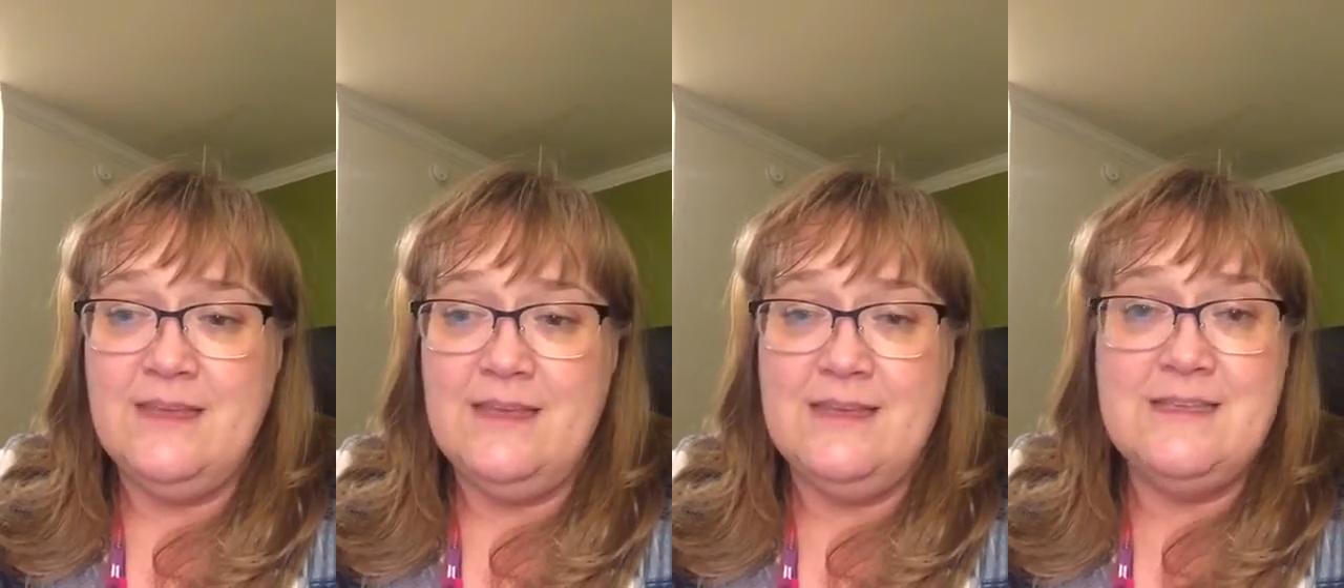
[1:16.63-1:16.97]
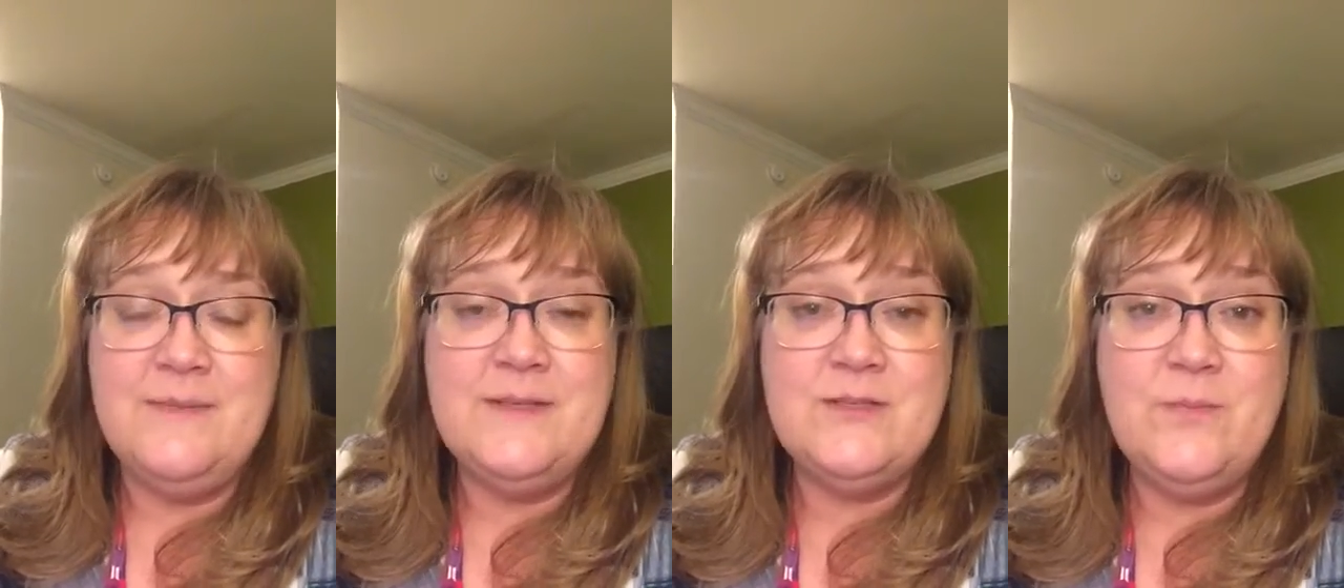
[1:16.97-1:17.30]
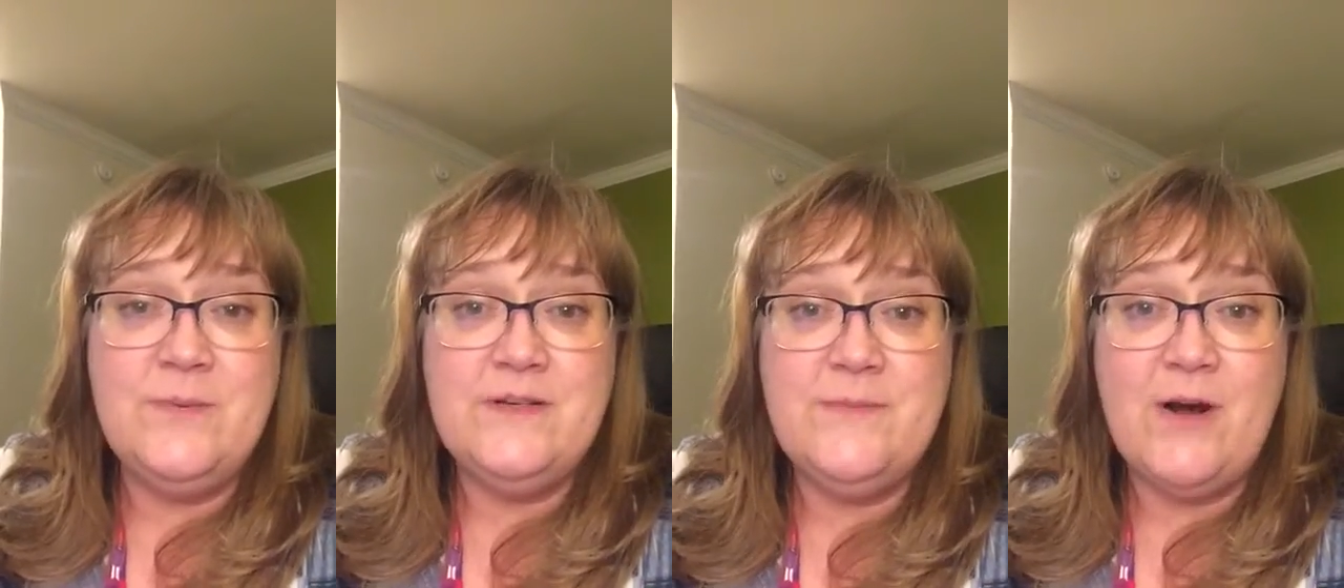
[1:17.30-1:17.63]
exhibit's
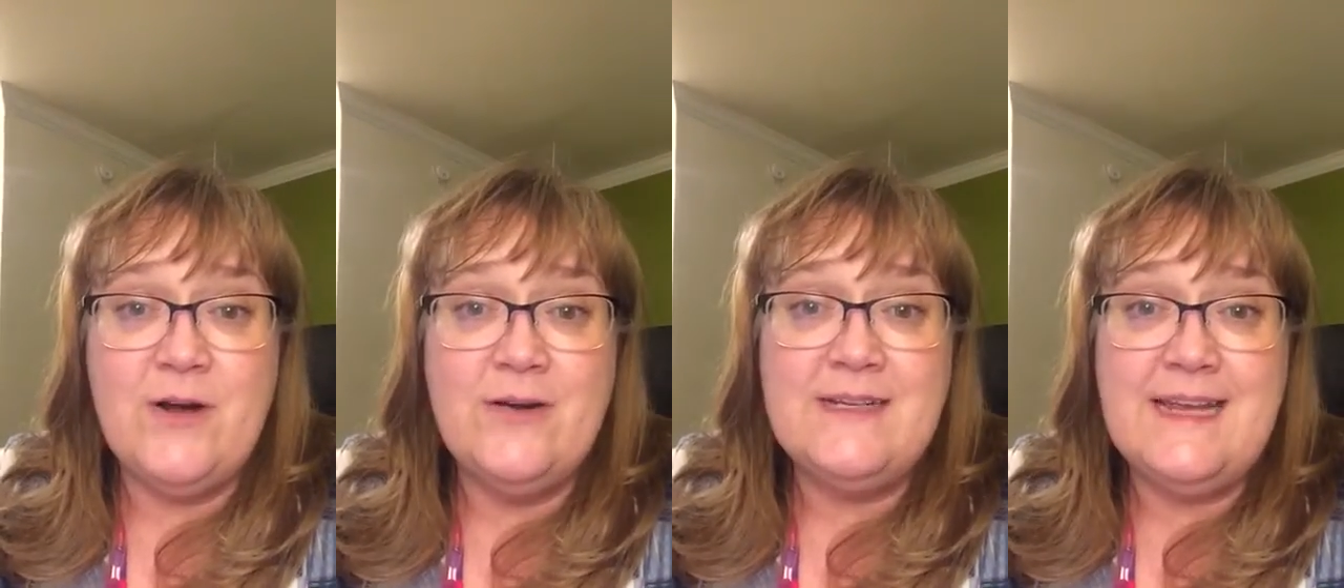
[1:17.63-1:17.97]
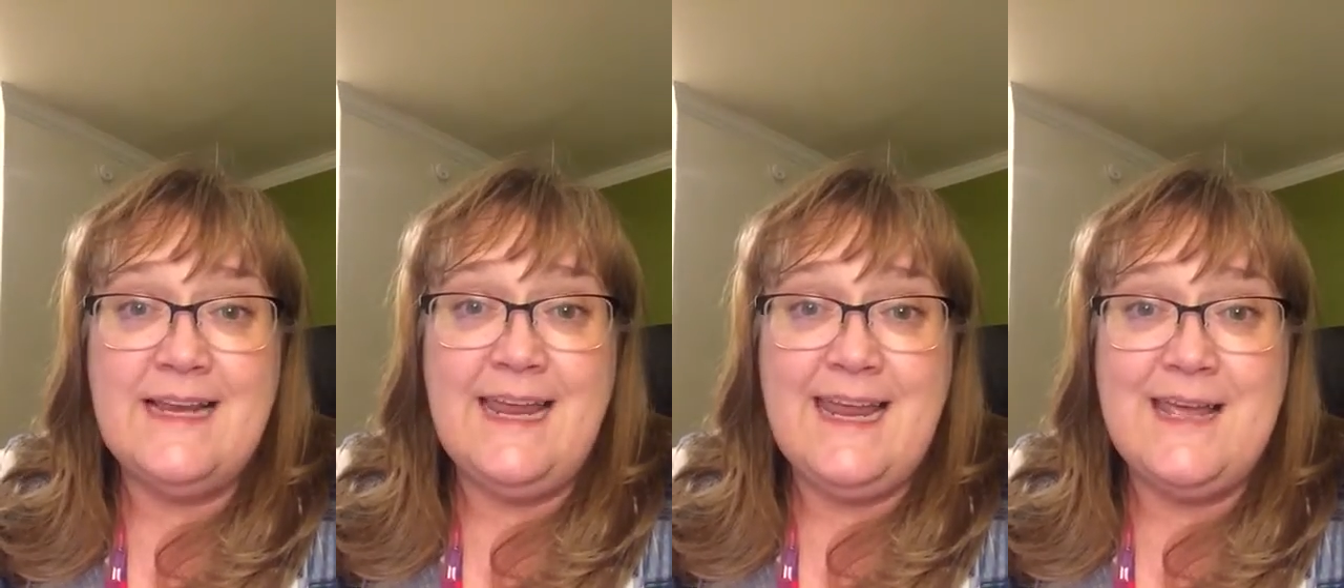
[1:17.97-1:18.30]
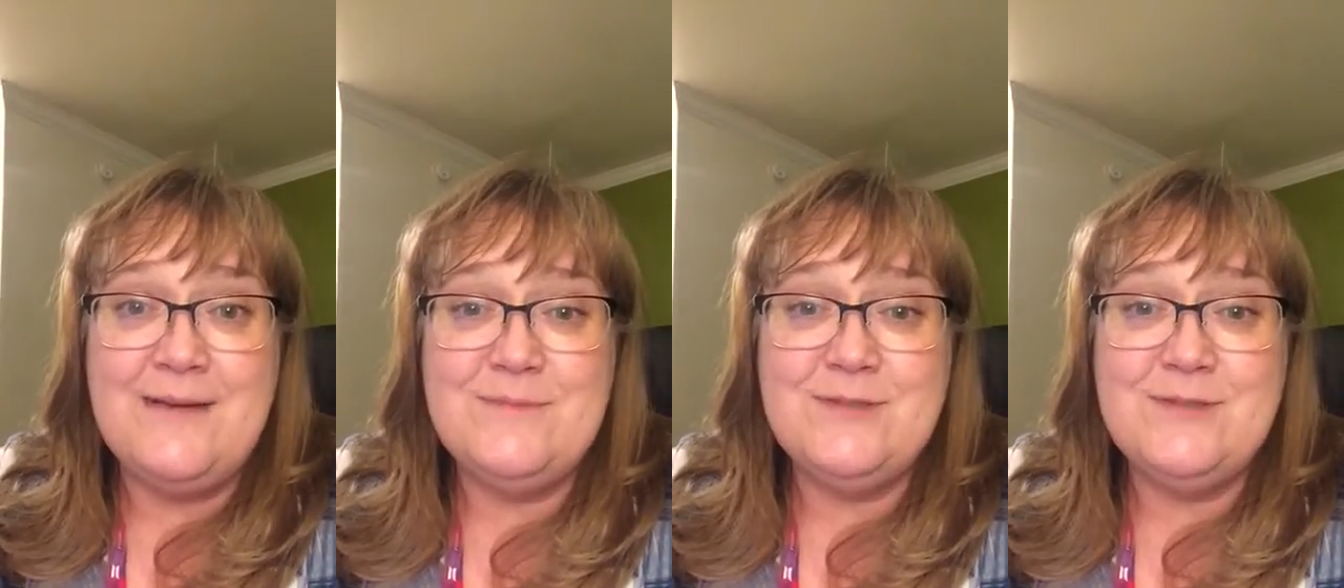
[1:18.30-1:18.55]
open tomorrow at 10 a.m.,